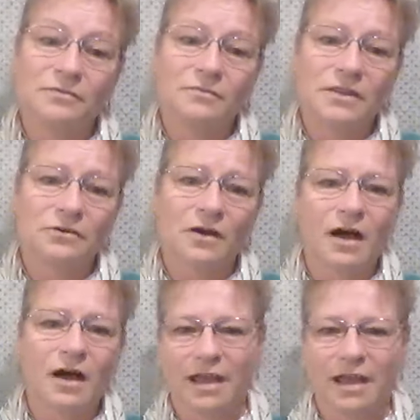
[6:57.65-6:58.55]
whether
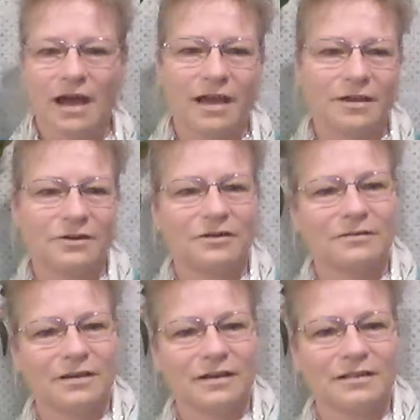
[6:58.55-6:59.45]
I
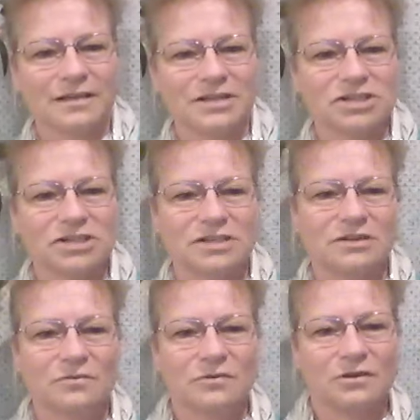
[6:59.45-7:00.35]
hire a clinician
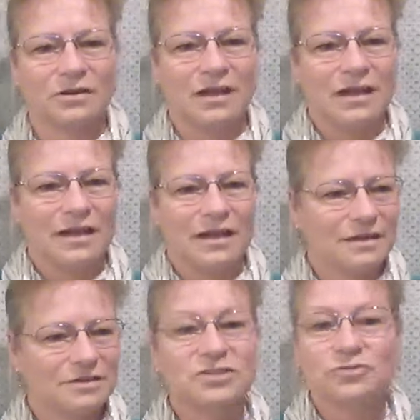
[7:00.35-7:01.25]
or
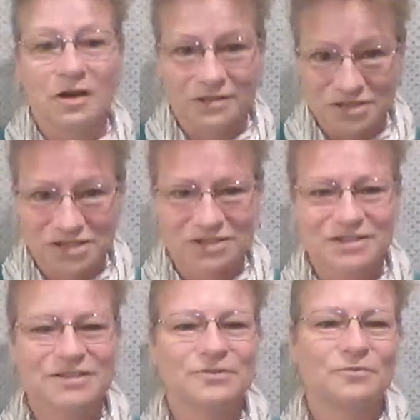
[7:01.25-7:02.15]
an
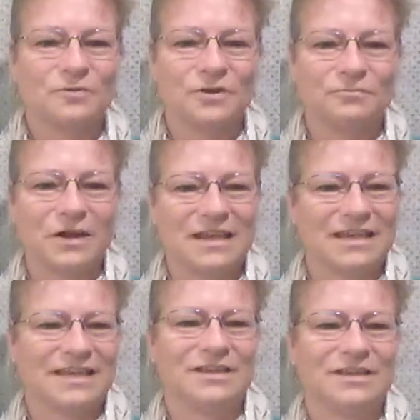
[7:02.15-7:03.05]
astrologist or a
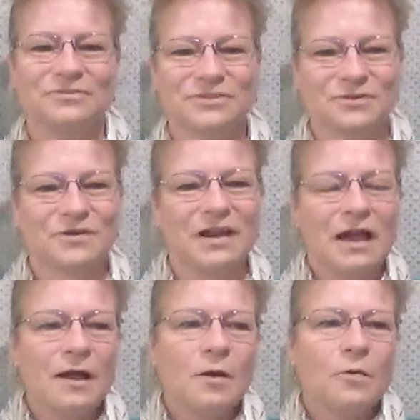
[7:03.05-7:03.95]
Reiki healer, so on.
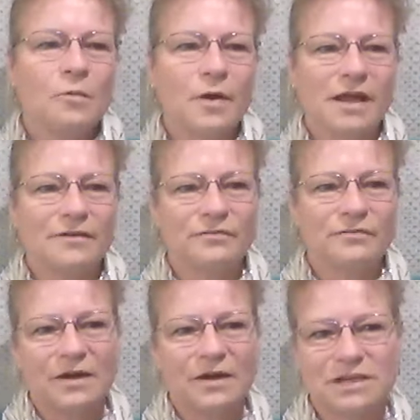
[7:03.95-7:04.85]
When I
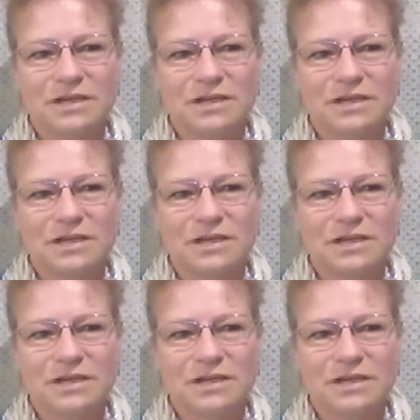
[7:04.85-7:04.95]
found